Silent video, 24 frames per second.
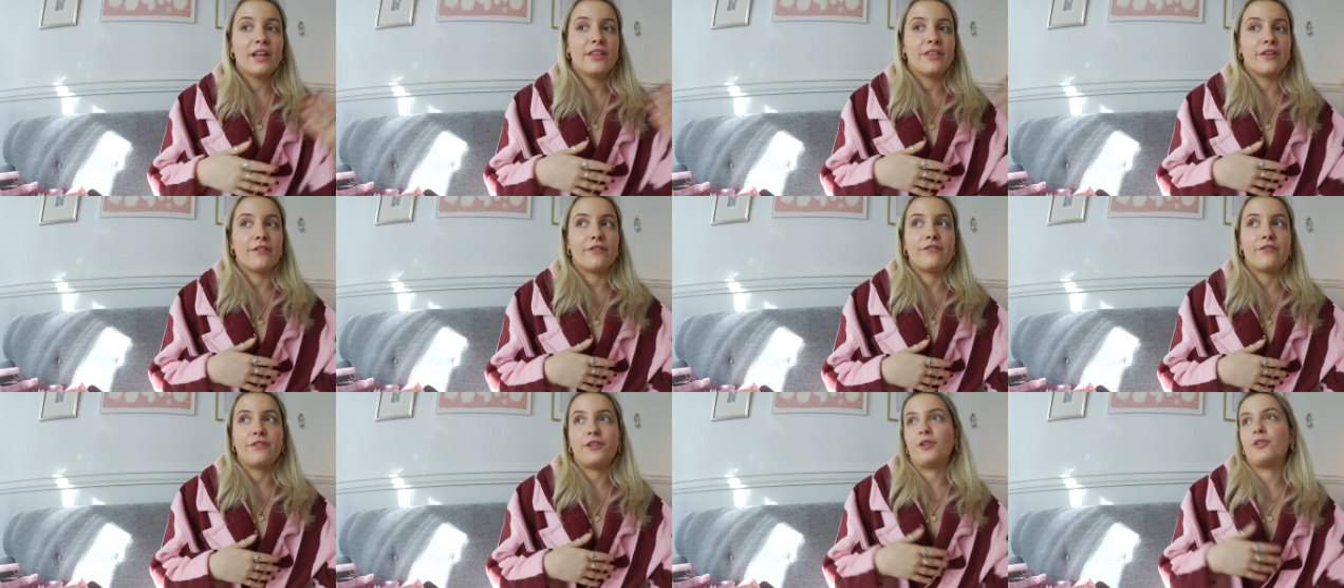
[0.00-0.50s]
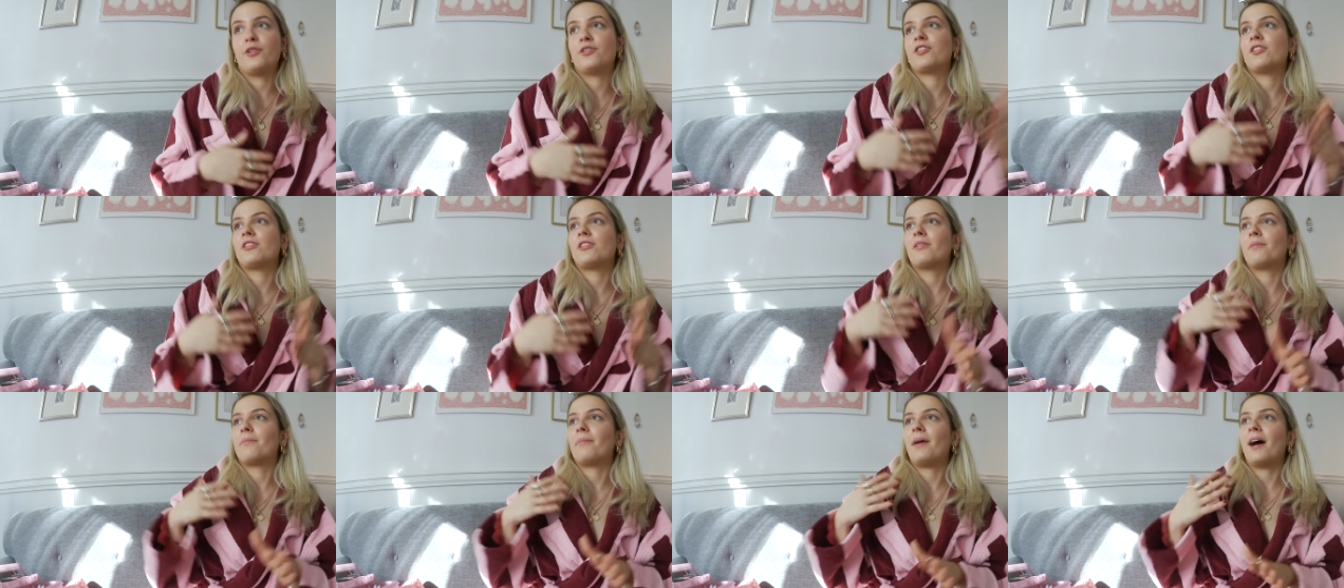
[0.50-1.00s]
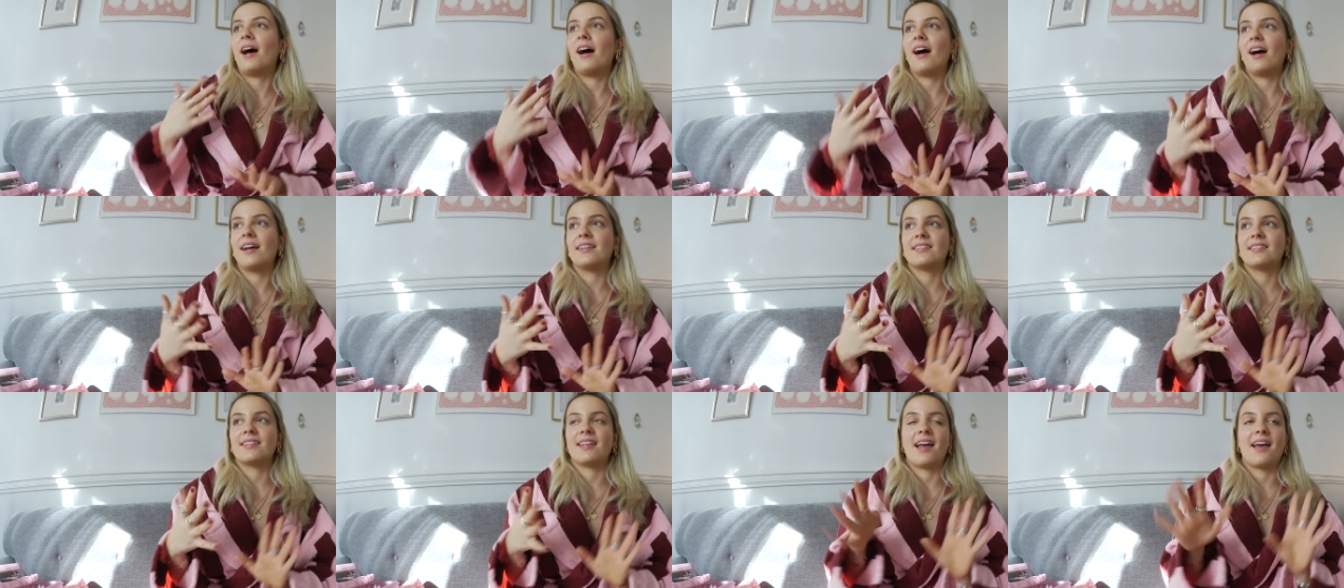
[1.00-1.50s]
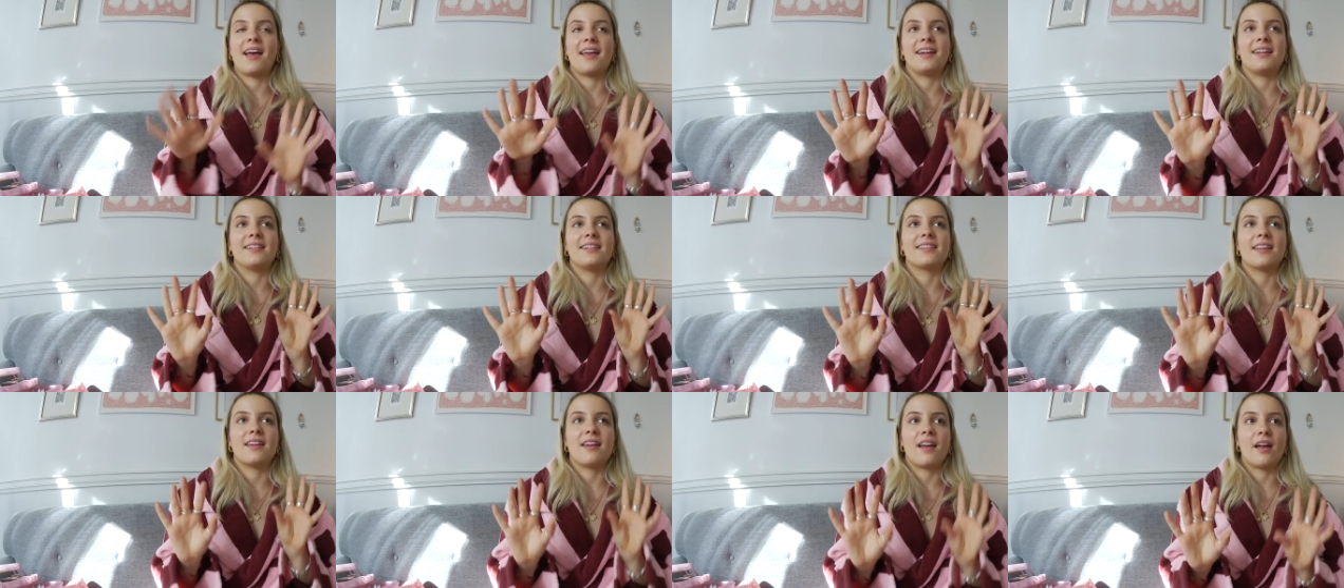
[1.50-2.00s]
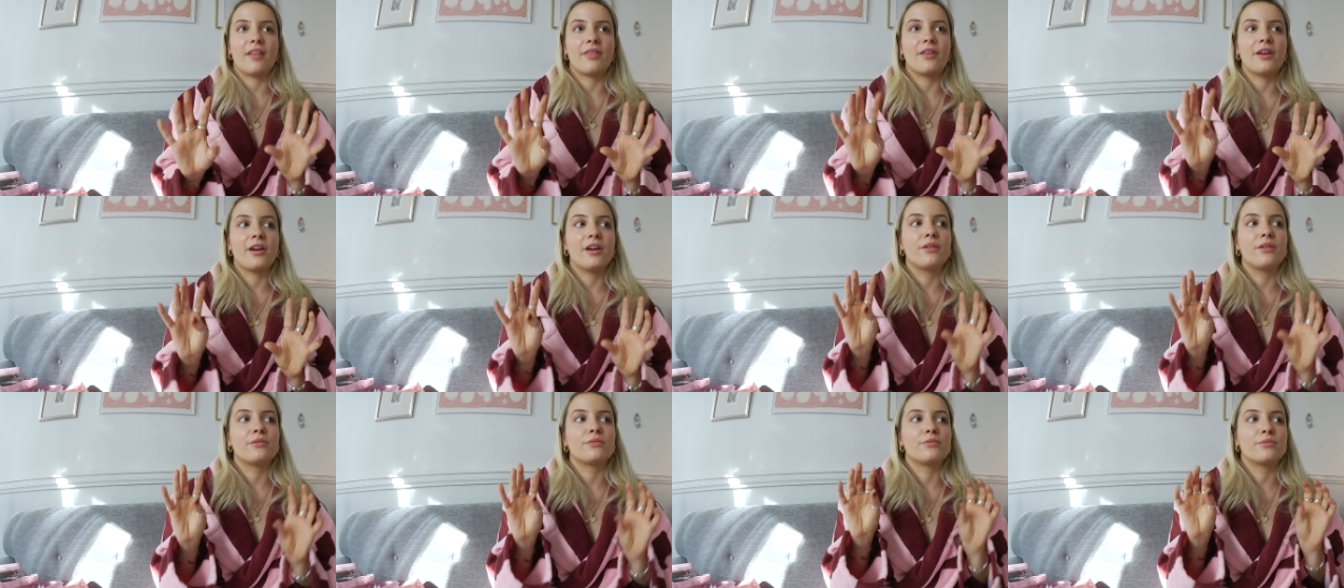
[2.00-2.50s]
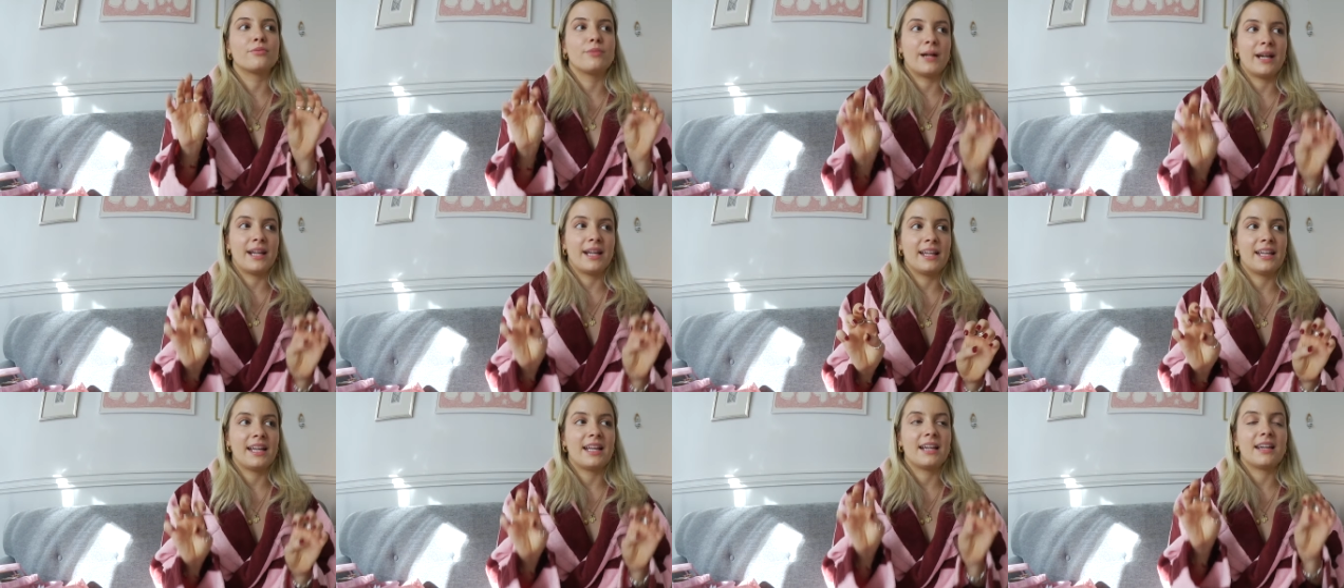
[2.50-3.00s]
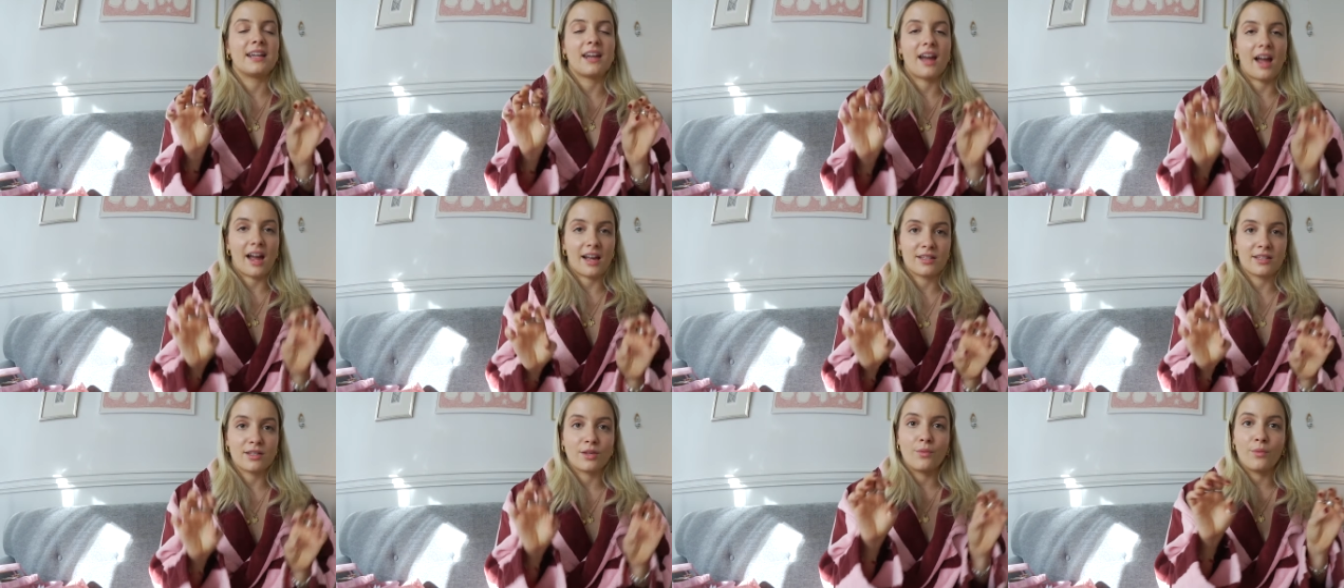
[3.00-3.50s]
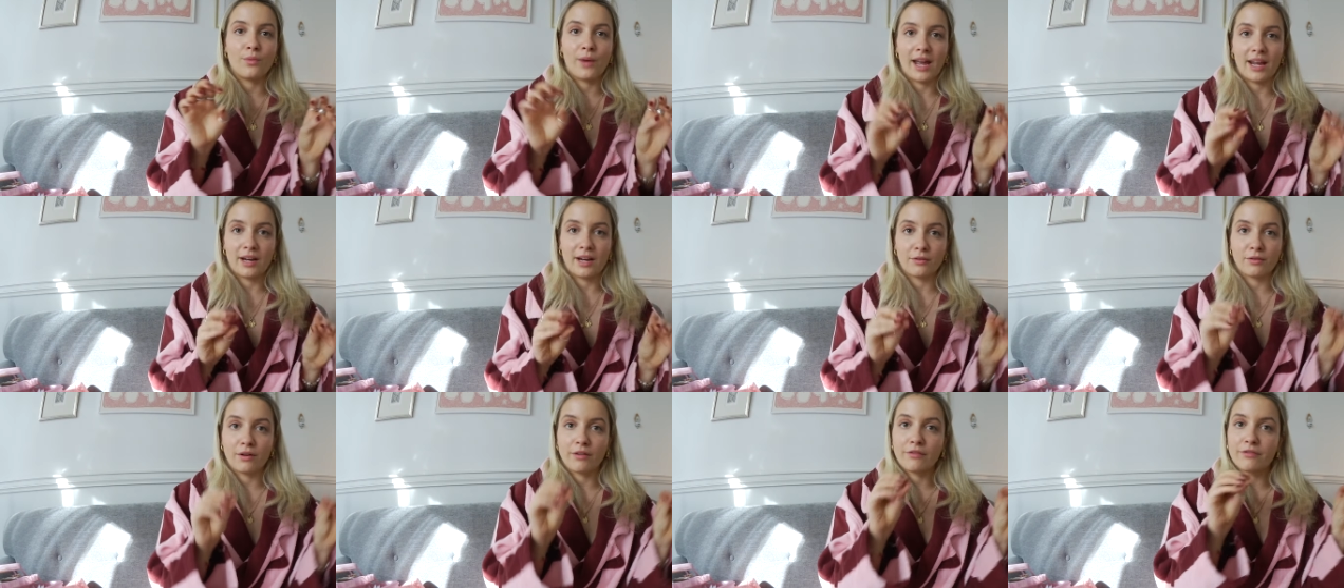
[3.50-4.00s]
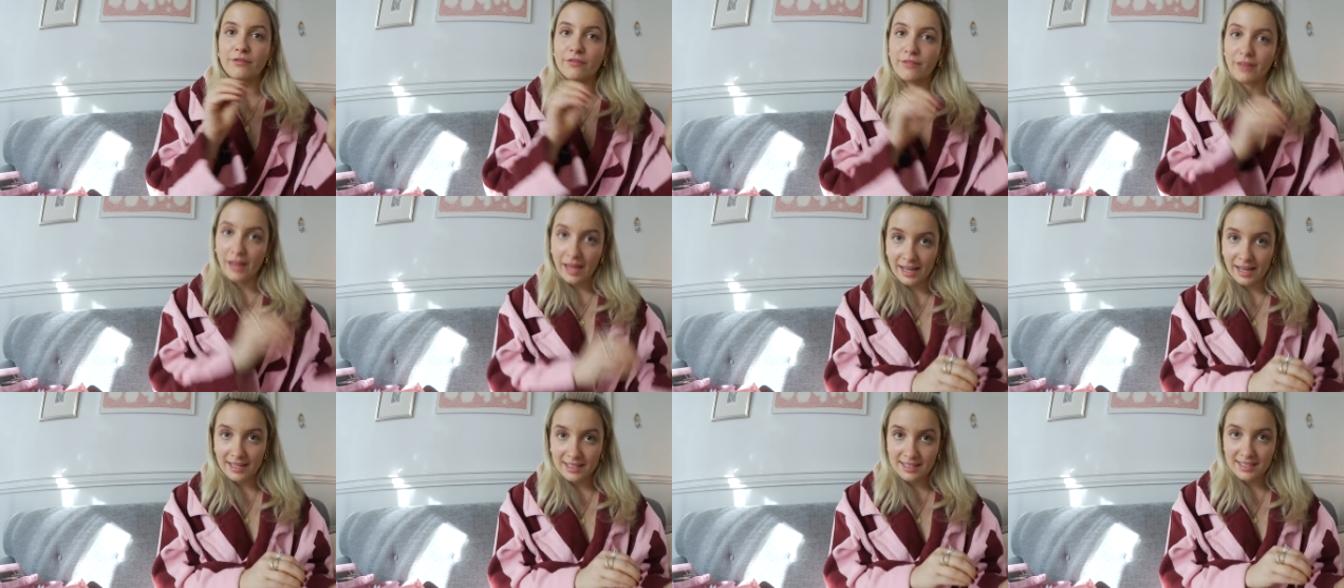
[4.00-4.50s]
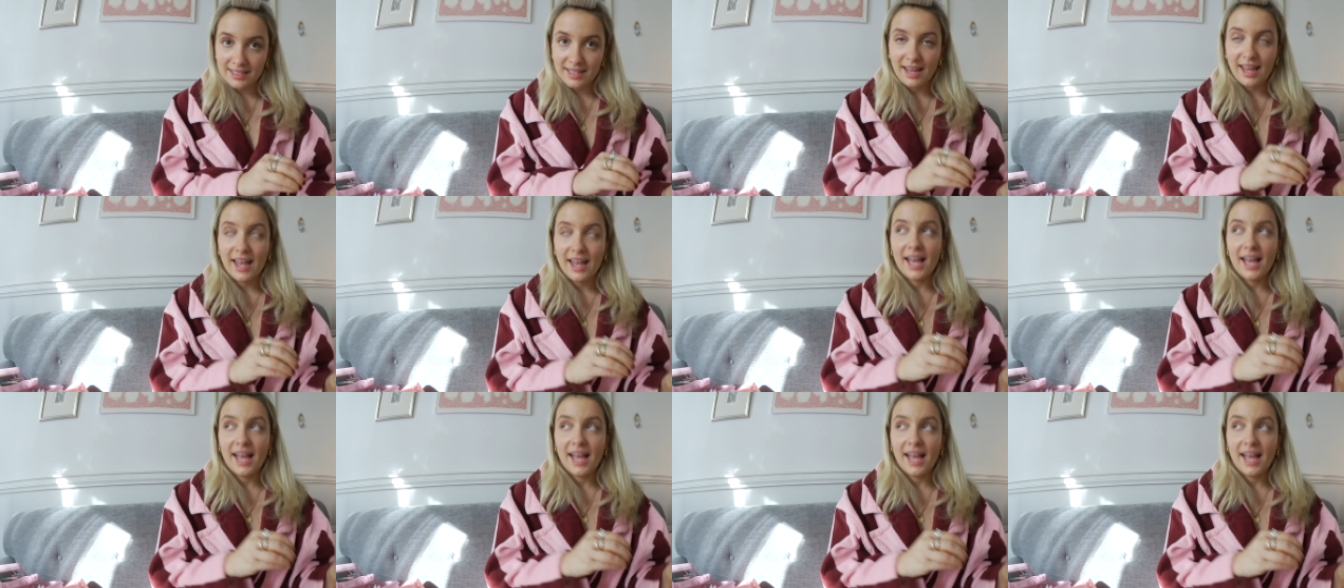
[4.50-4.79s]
the future, the past, and it's another really nice way to reflect